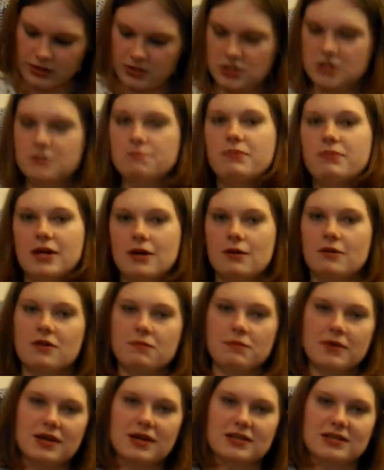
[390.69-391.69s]
Just bear
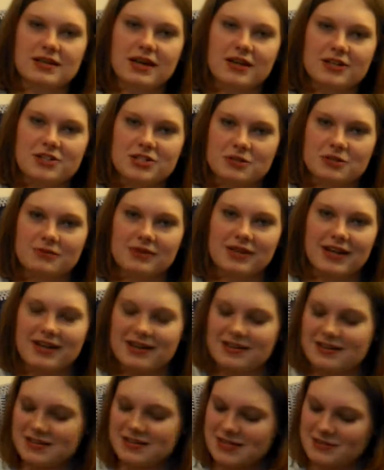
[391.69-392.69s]
with me, because I had trouble
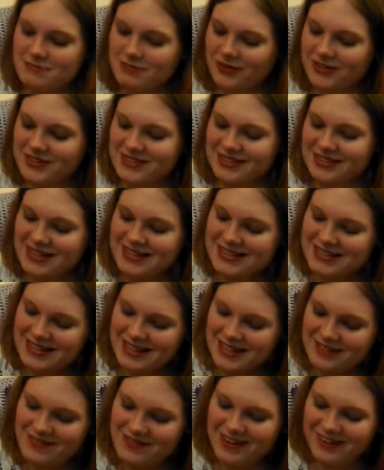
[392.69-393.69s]
getting into this box last
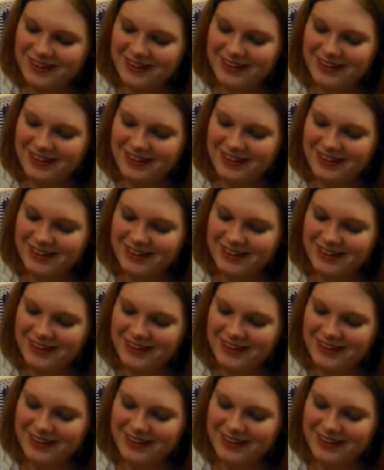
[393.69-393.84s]
time.